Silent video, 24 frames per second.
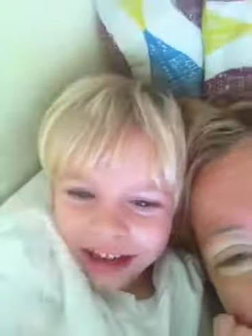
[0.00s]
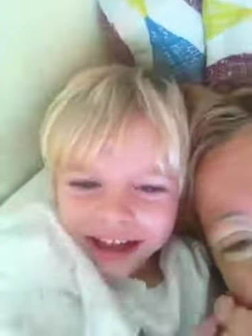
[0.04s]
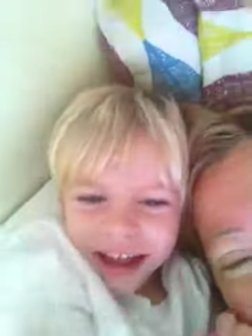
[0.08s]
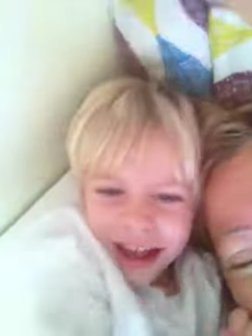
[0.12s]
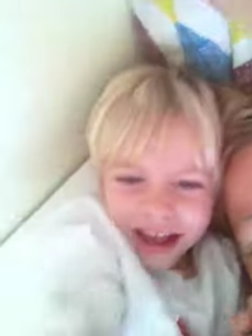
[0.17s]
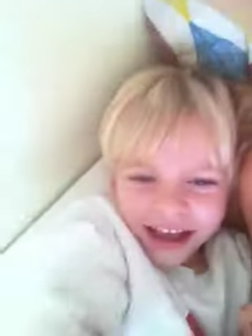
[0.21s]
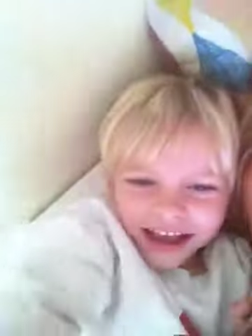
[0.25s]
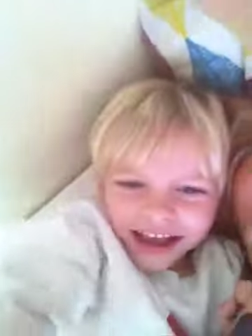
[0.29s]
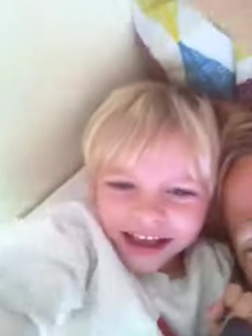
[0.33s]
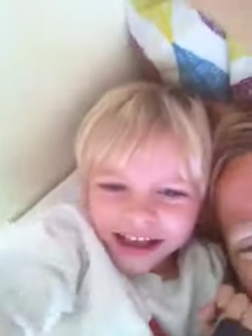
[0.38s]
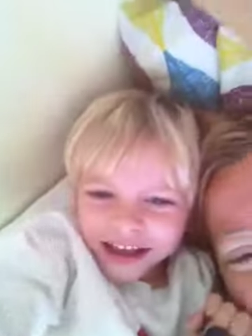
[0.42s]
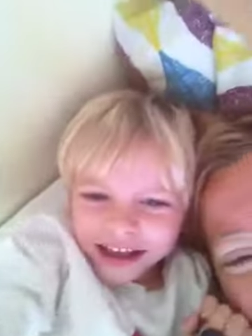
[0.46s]

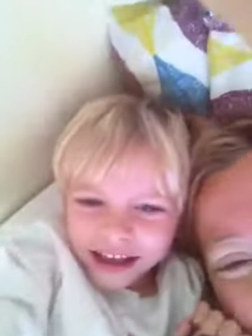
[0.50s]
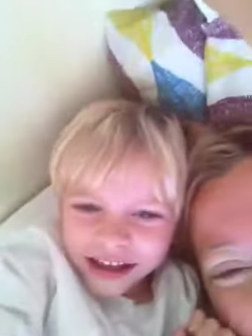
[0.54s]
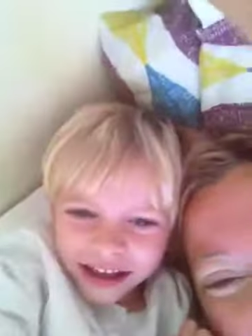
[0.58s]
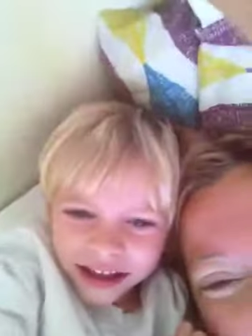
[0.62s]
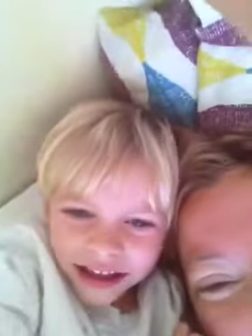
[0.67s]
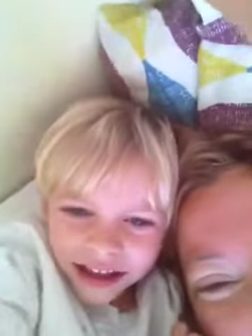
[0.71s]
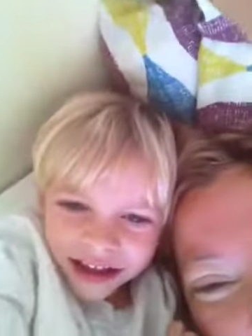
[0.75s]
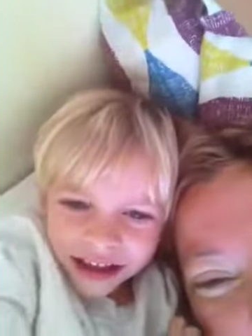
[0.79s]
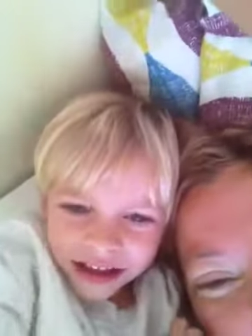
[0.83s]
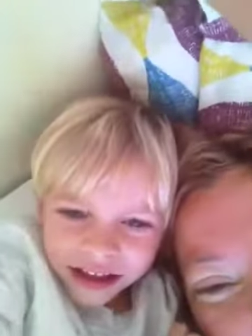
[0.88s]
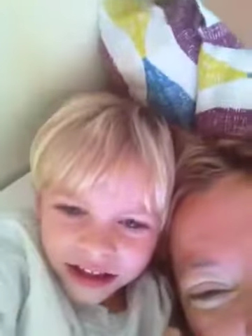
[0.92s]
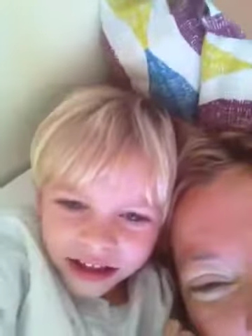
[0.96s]
All right,
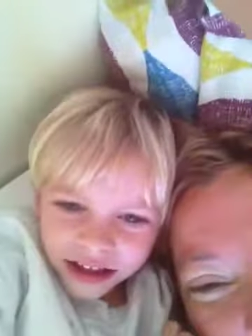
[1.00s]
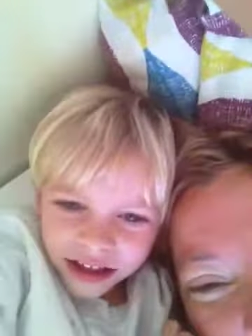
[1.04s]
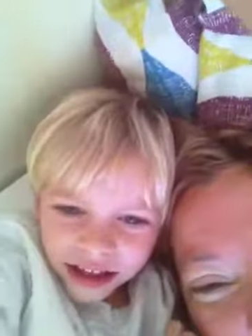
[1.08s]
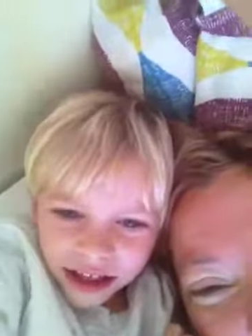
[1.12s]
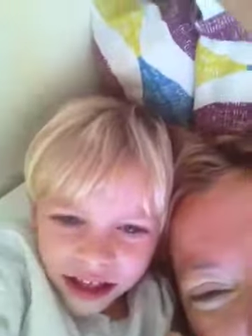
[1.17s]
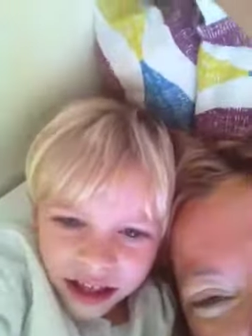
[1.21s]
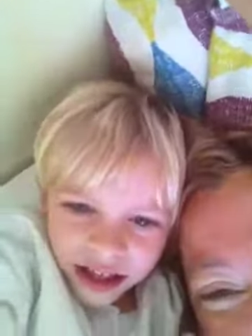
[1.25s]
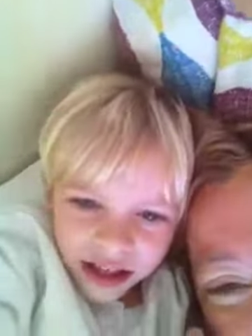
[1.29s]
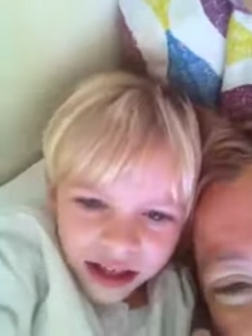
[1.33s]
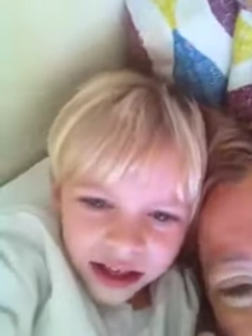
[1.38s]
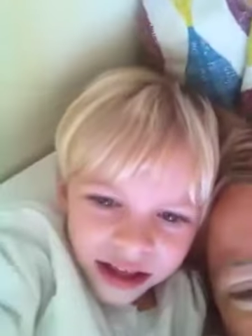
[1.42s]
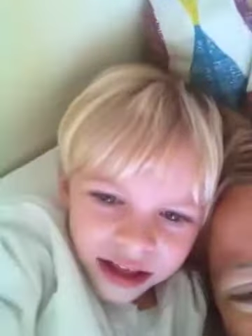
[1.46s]
you got the
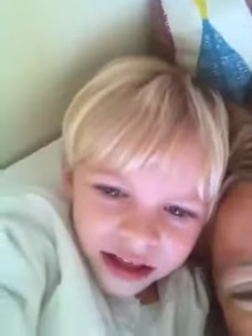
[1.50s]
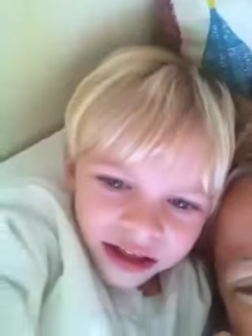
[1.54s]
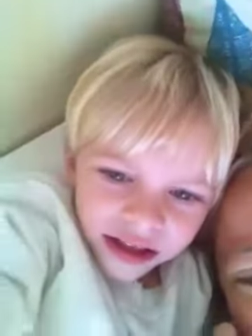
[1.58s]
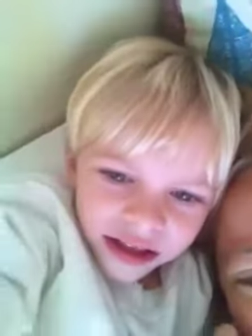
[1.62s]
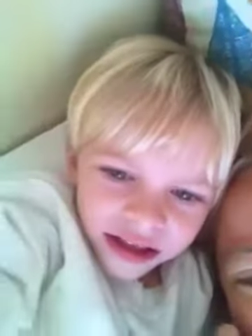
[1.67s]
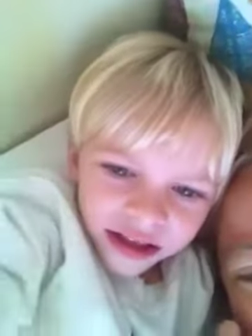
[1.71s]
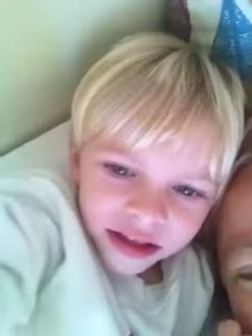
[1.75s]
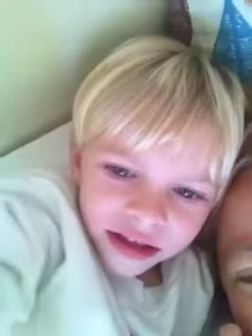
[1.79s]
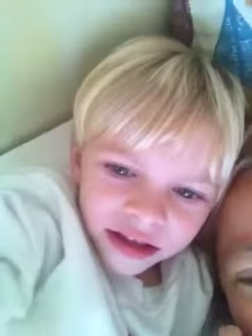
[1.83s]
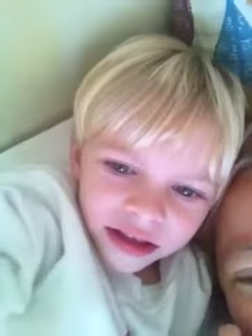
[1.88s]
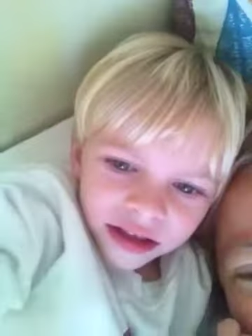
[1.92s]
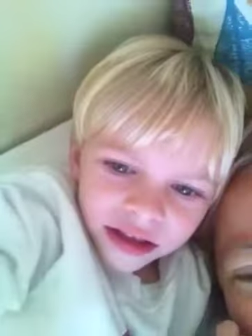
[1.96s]
right
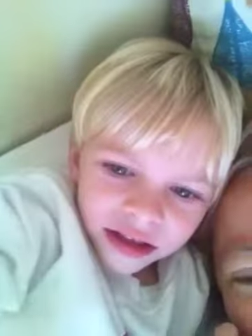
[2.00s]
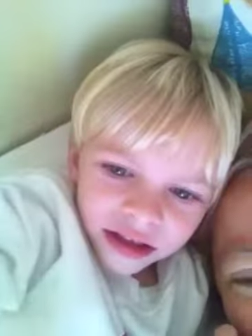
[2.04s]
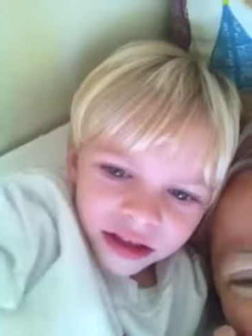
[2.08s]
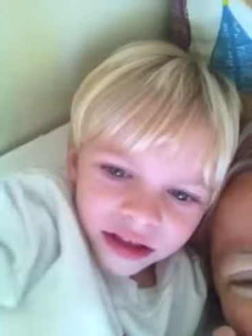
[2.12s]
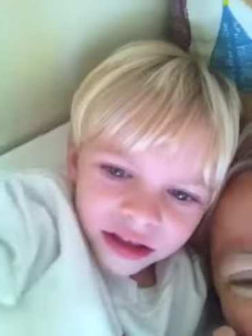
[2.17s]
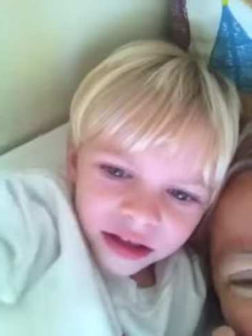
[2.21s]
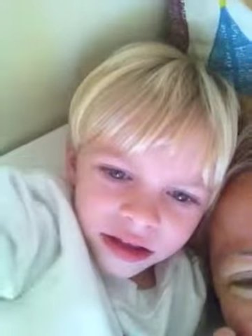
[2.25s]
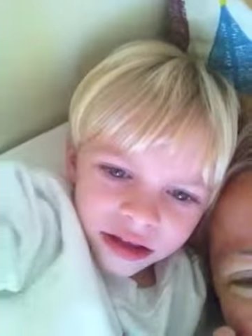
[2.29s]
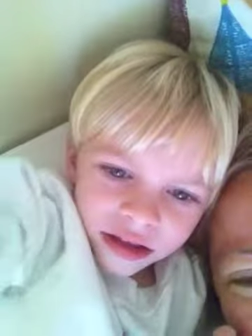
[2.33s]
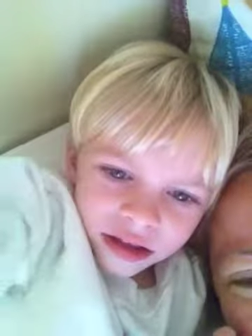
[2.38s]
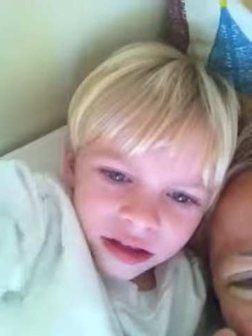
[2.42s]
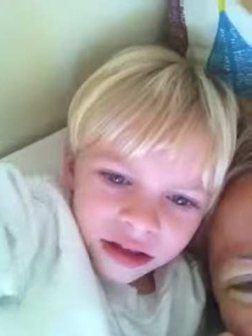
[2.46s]
idea. Now it's
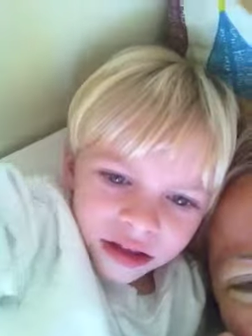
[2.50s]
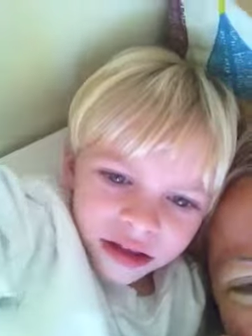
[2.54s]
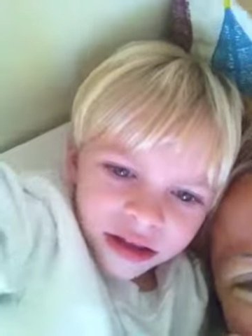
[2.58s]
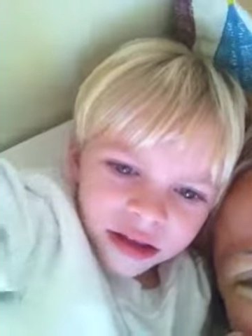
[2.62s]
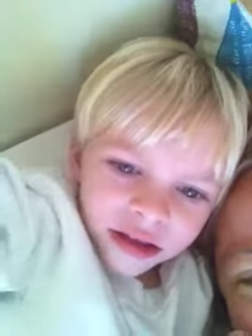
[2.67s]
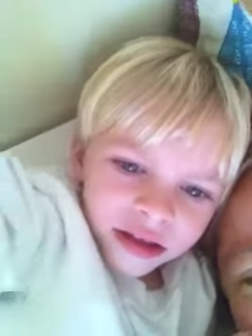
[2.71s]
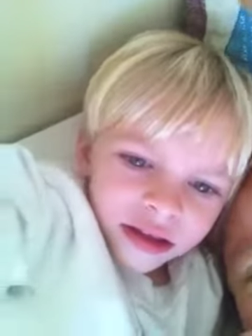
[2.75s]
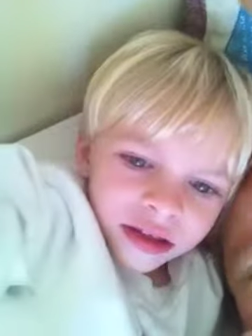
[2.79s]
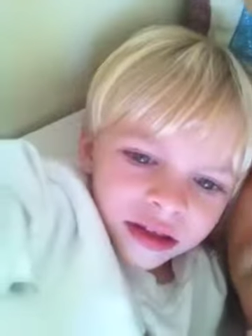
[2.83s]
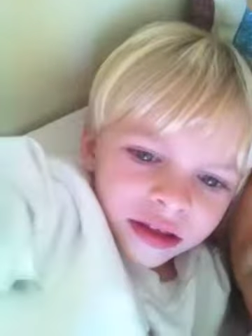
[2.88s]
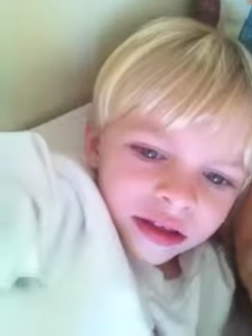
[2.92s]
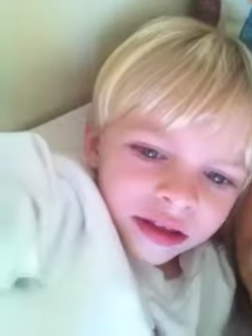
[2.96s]
your turn,
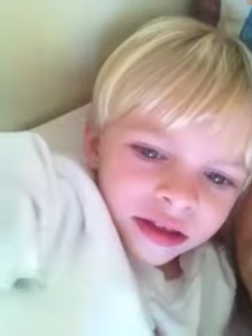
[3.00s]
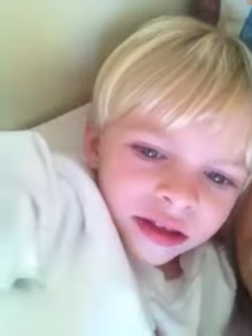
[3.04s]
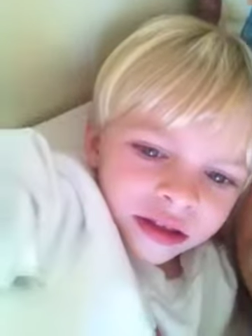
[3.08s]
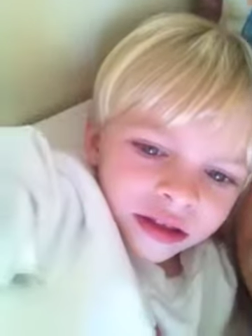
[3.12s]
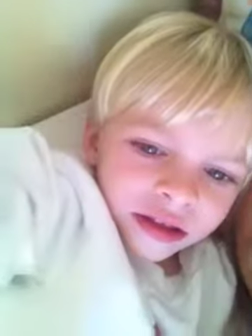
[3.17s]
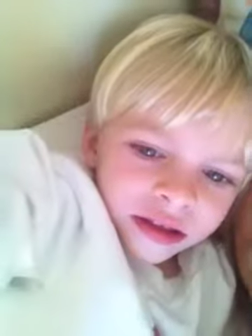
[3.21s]
Michael.